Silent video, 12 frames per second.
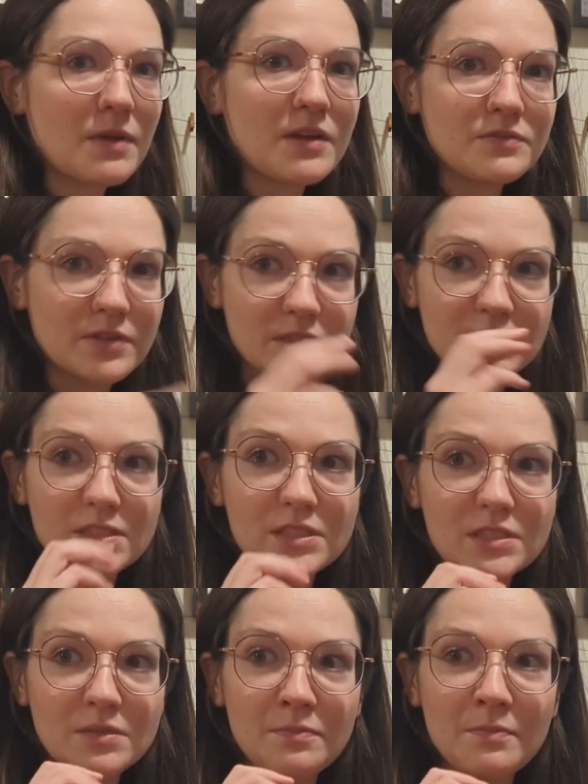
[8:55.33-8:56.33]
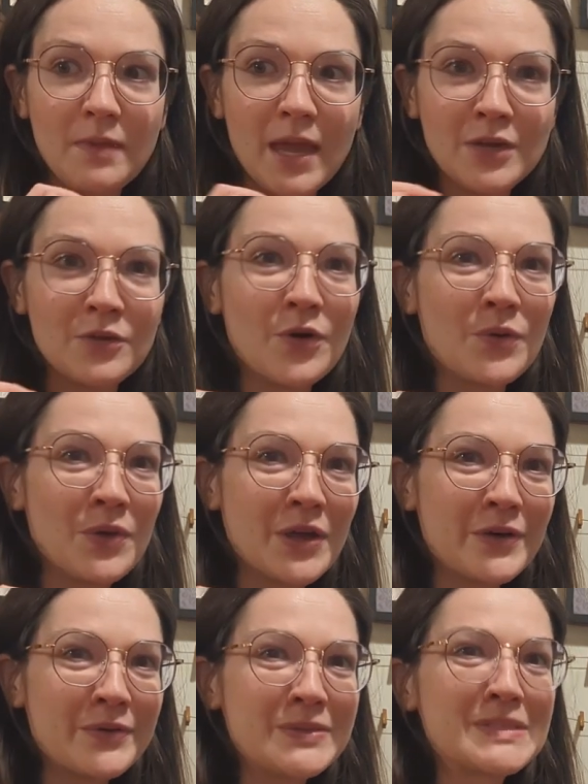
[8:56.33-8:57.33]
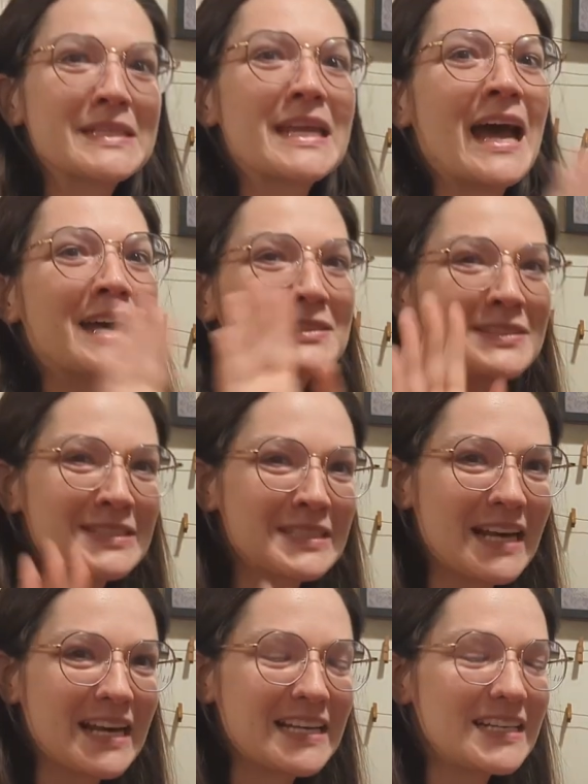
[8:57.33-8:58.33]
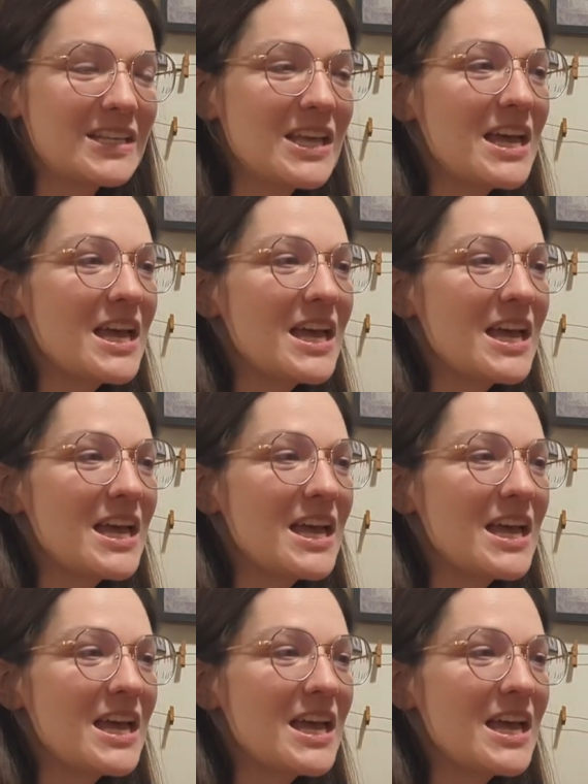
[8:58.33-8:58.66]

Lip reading: My first manual wheel was a Castle style,